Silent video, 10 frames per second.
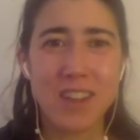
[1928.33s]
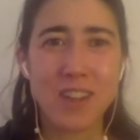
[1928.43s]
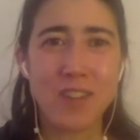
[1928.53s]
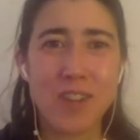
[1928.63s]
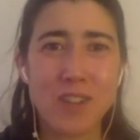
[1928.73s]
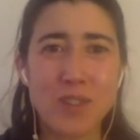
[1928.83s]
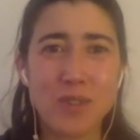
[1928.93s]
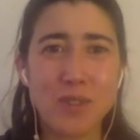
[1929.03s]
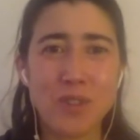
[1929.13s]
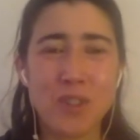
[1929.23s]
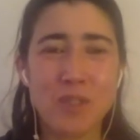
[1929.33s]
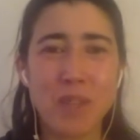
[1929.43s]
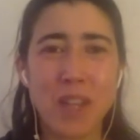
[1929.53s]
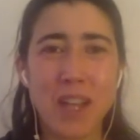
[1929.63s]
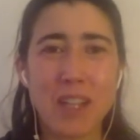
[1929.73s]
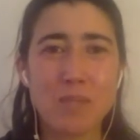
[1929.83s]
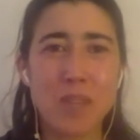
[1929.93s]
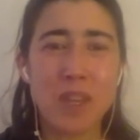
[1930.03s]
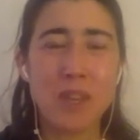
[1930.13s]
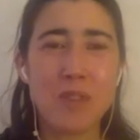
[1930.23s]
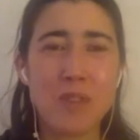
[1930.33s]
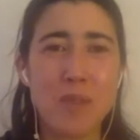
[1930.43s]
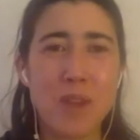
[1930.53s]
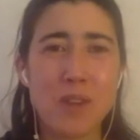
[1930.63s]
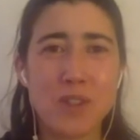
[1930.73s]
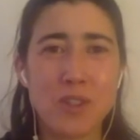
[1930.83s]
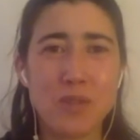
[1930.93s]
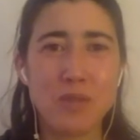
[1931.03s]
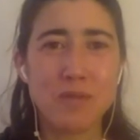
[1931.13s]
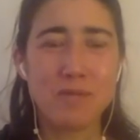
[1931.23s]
a grade school gym class, playing with a parachute.